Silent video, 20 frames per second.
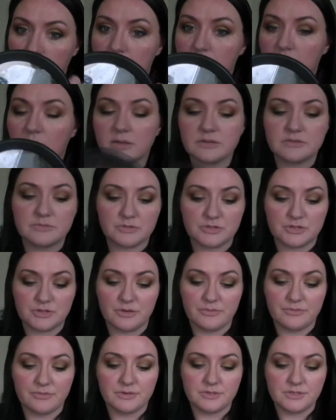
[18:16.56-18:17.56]
Not as much
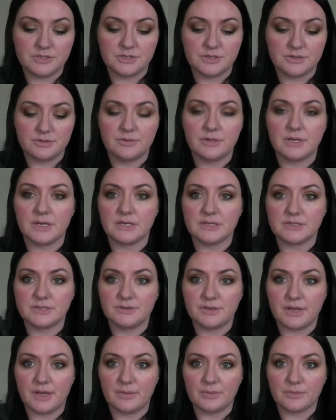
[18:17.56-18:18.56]
coverage though as
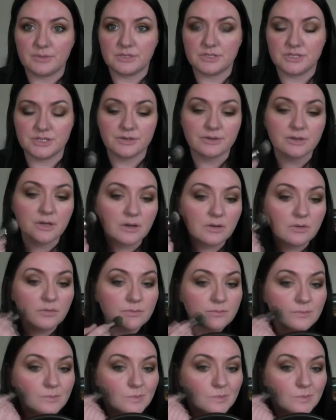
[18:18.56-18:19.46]
you get with the Sheer Glow.